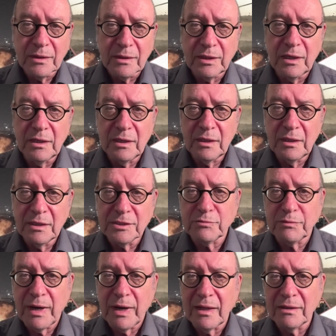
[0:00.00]
the
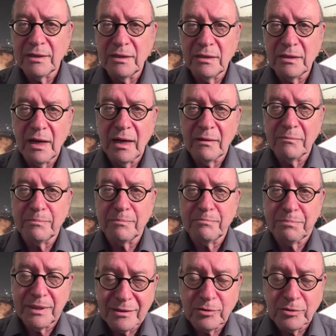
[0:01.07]
Israeli
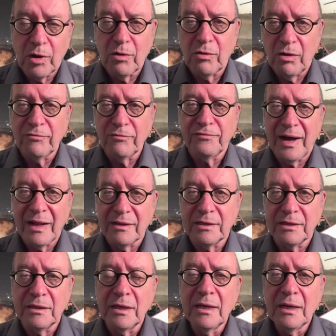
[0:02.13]
plateau or
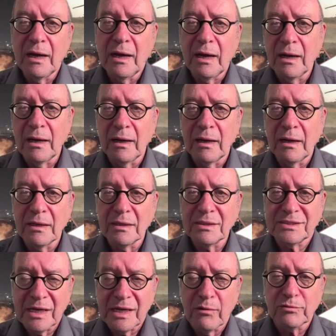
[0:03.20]
valley
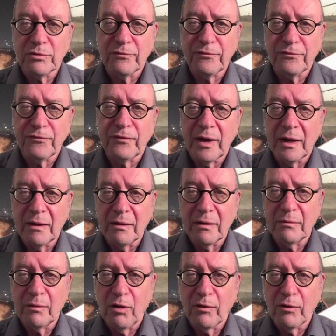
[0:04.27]
south
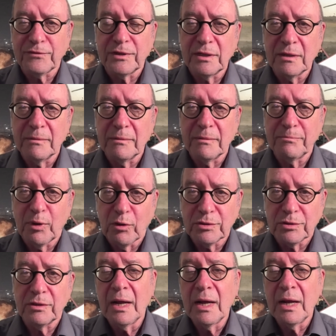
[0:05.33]
of the
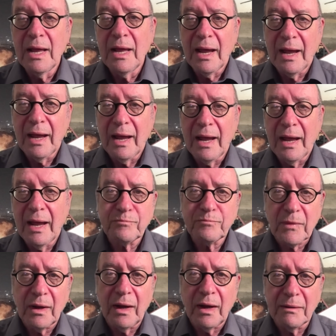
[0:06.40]
border. And
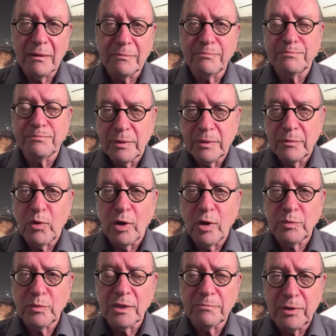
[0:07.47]

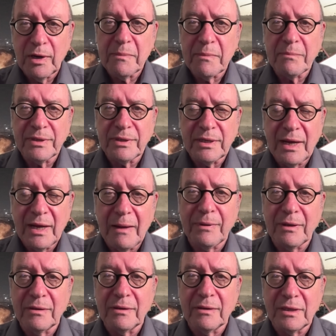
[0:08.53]
what will probably
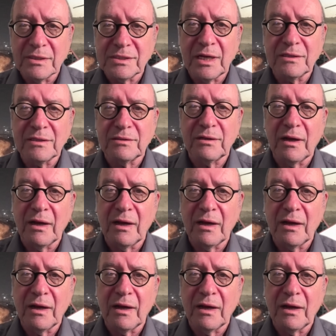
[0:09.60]
happen is that